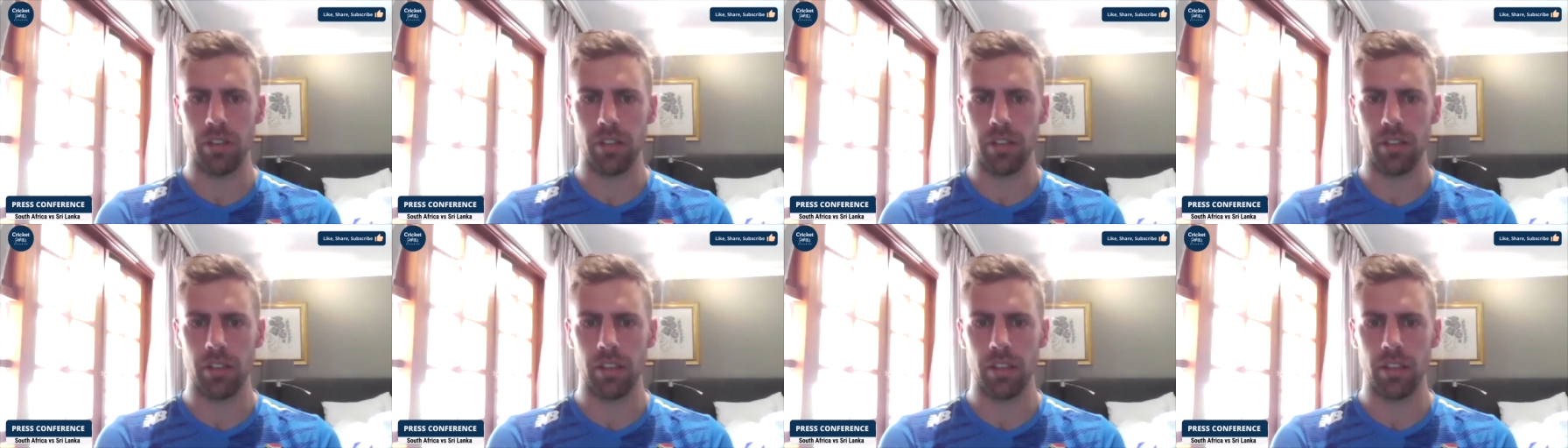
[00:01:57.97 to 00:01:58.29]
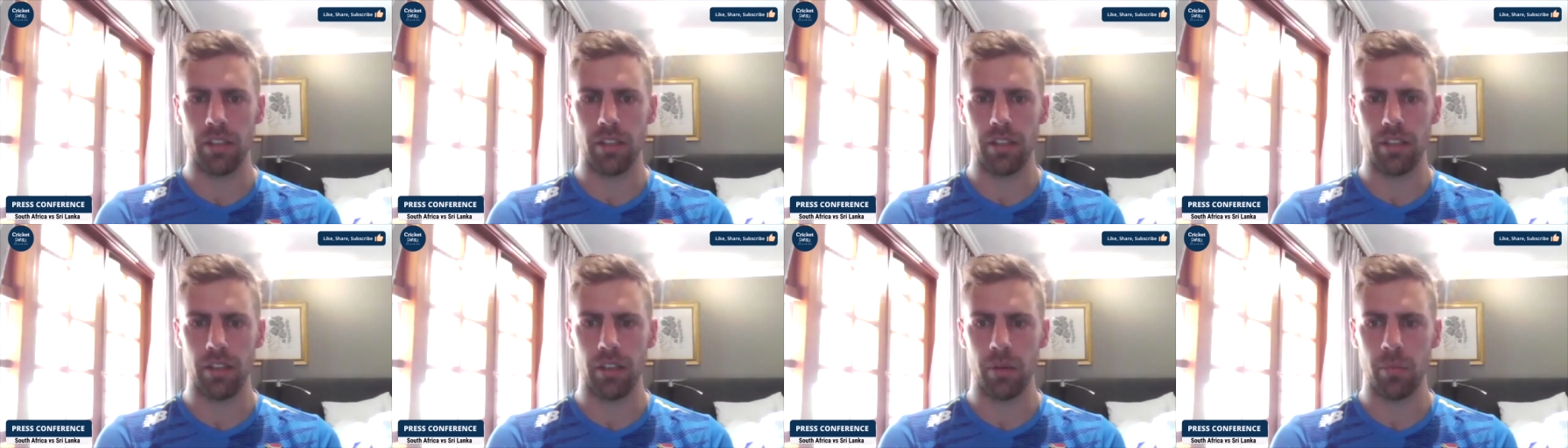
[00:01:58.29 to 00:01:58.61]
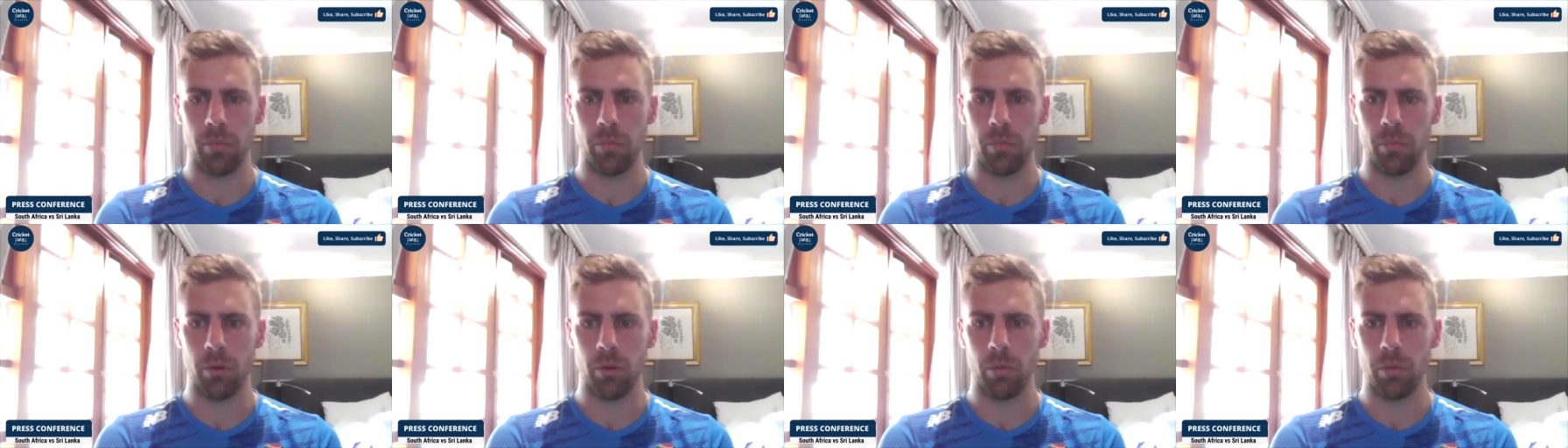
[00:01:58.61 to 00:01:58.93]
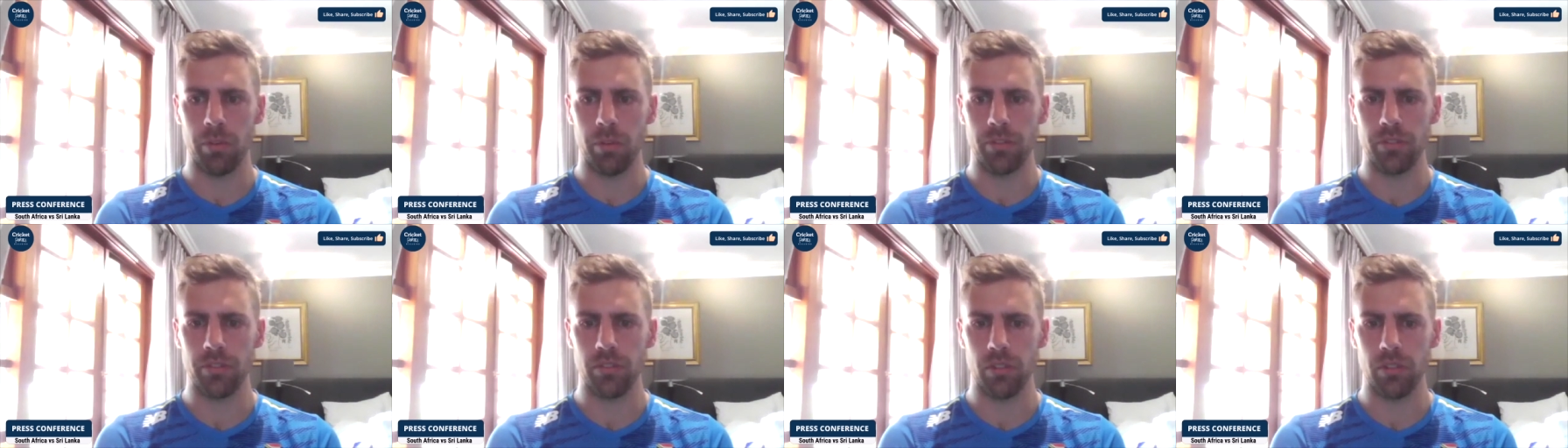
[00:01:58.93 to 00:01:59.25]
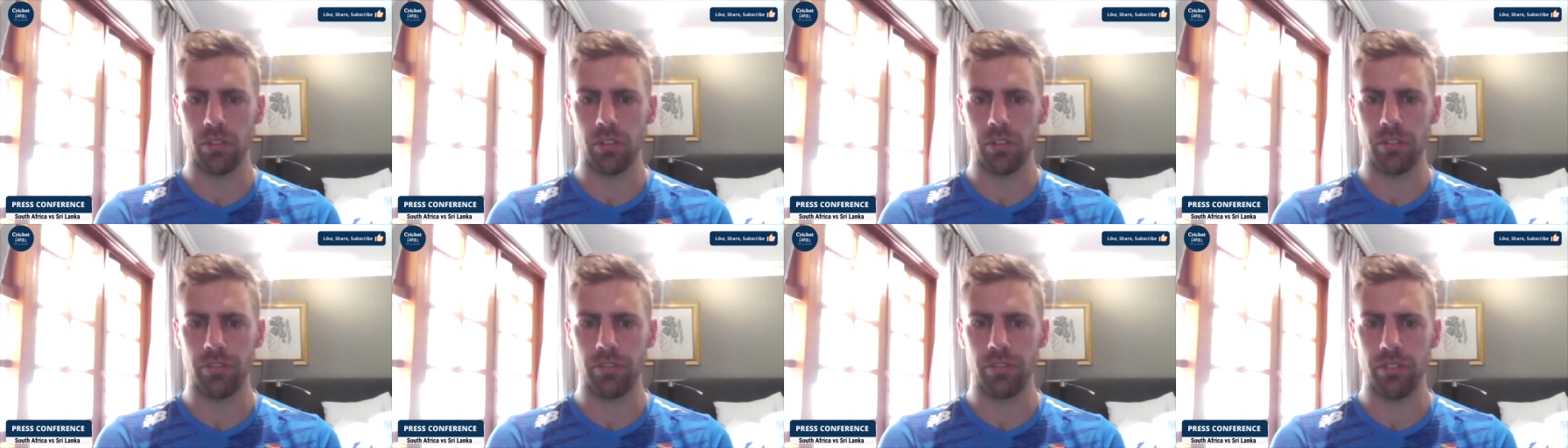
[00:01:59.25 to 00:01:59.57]
I think we've sort
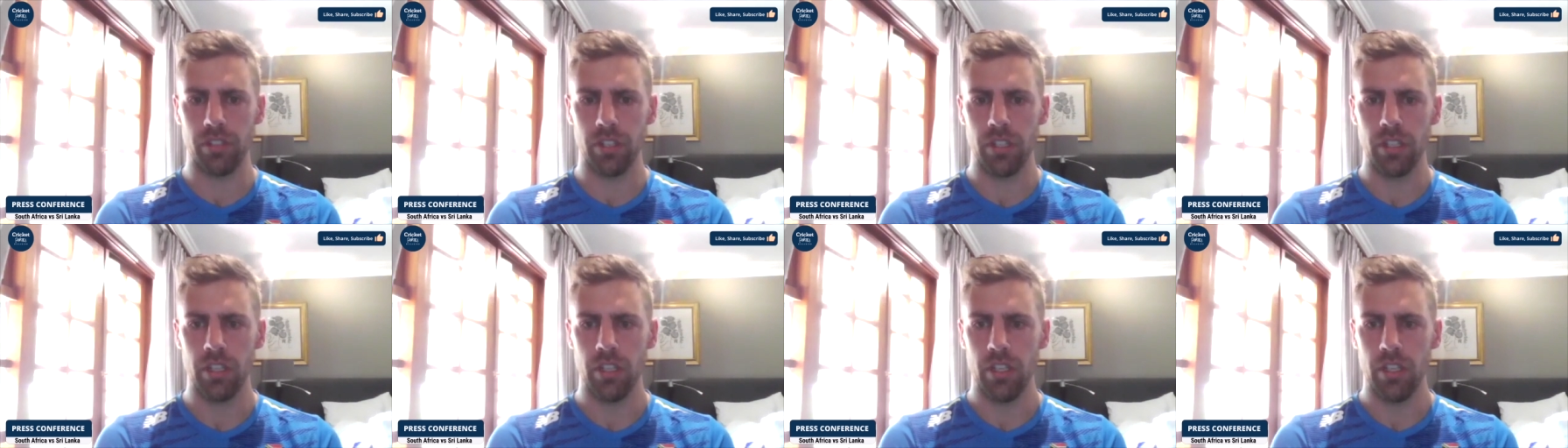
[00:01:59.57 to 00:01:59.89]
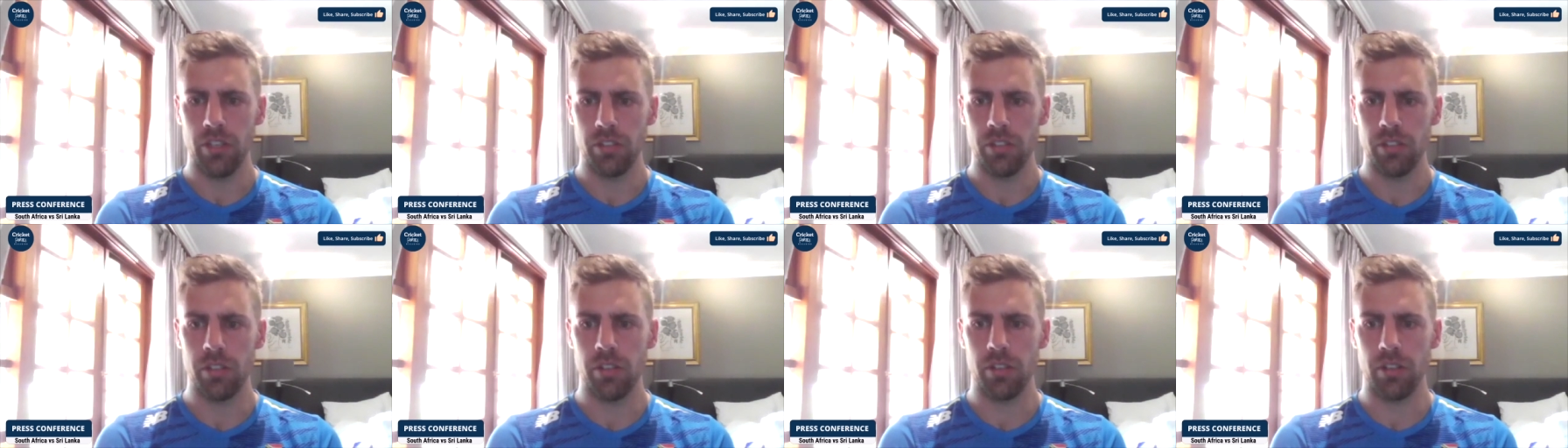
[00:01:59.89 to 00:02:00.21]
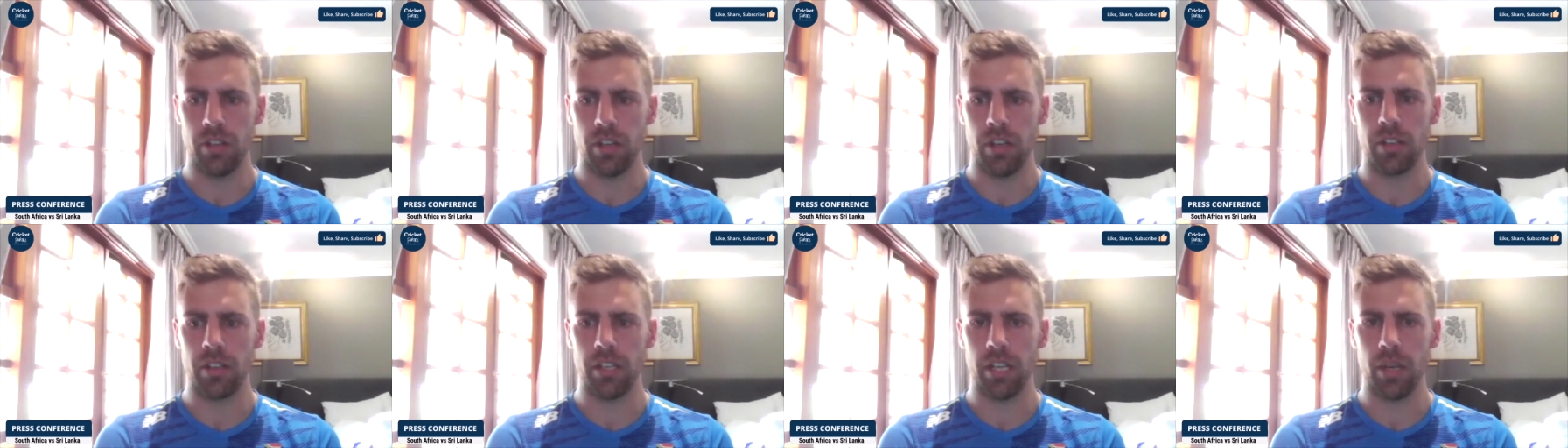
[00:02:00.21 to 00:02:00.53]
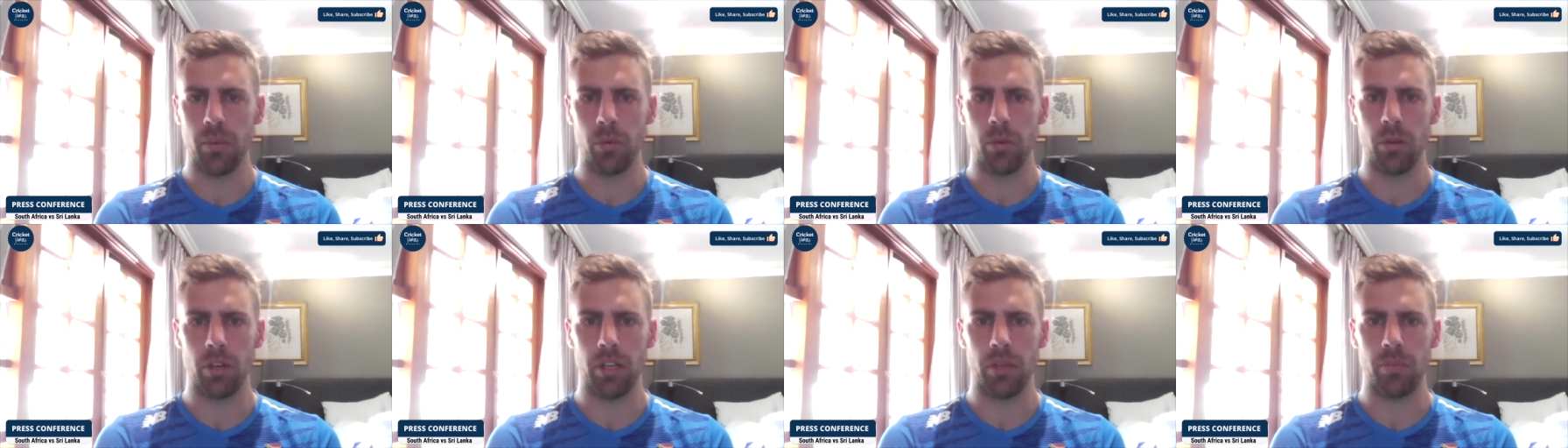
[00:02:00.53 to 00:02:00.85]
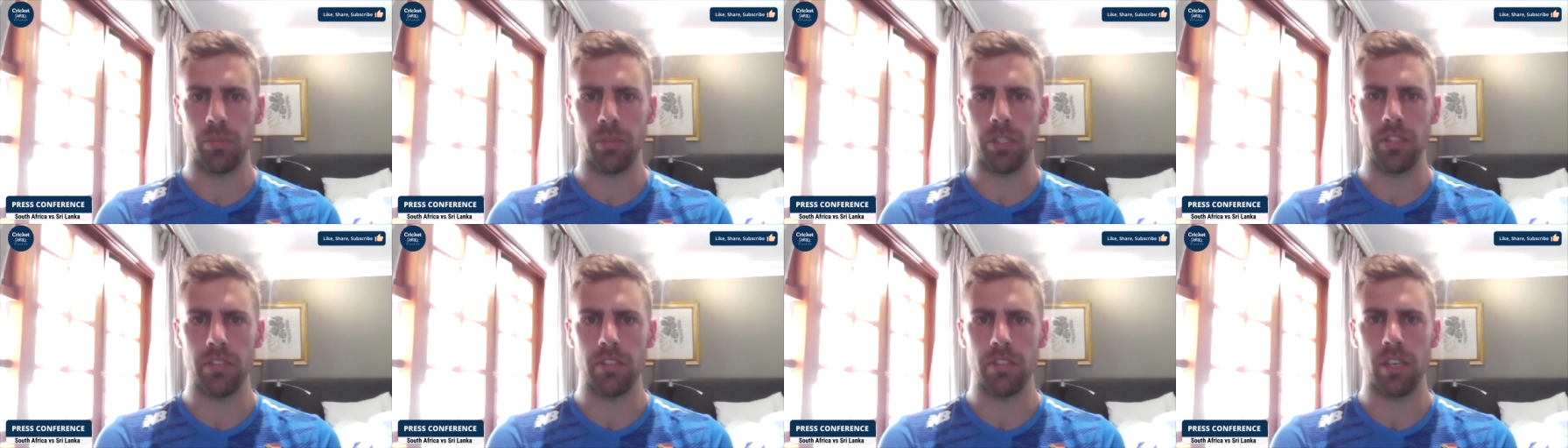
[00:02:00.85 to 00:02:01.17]
of tuned our game quite a
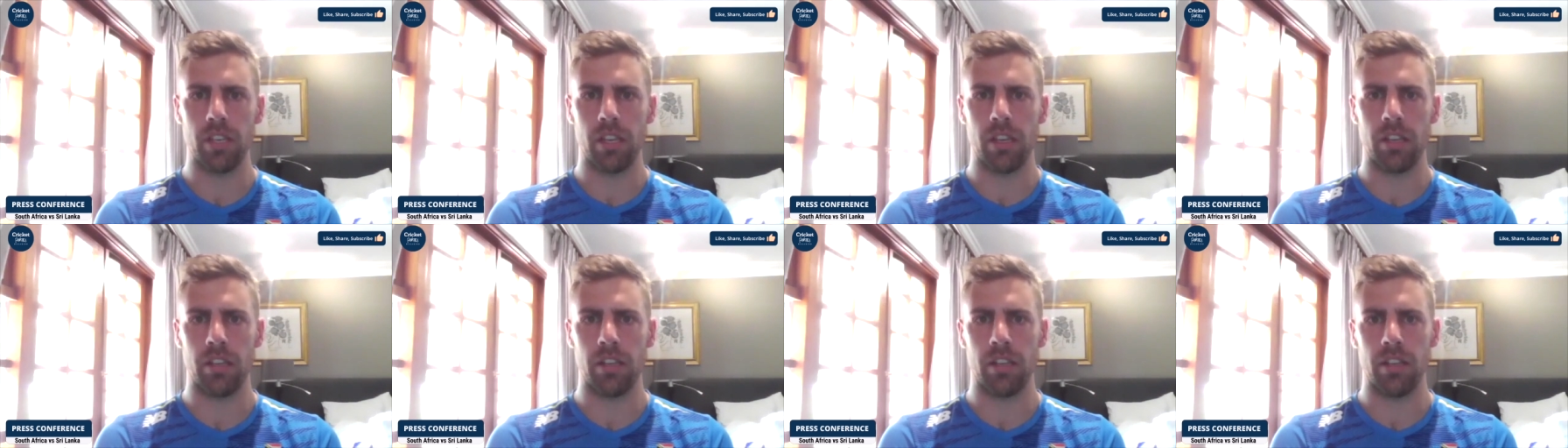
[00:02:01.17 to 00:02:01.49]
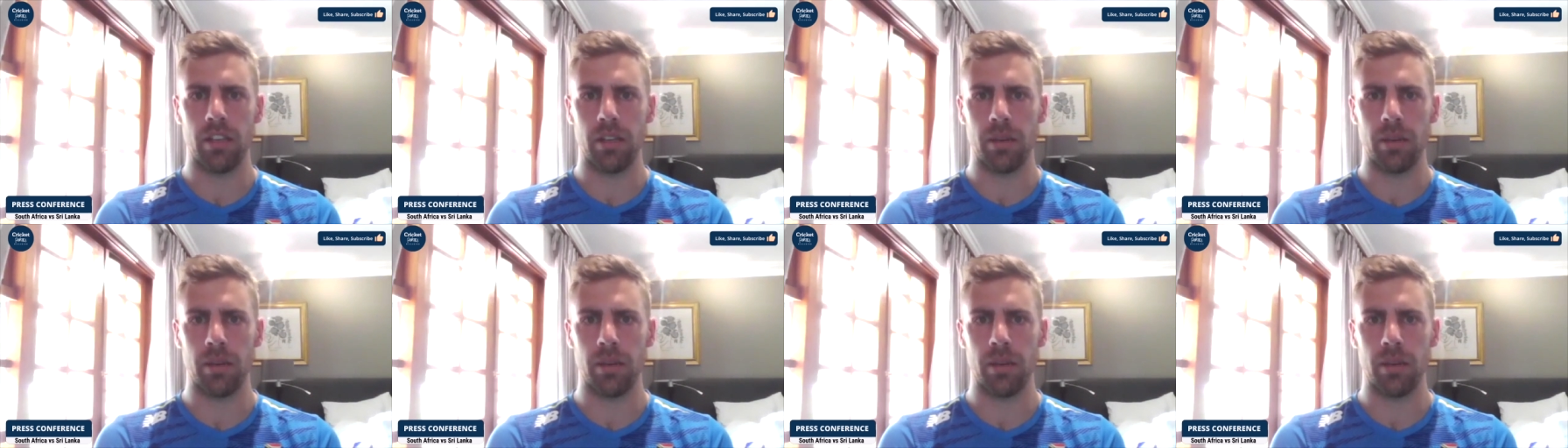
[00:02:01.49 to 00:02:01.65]
bit, and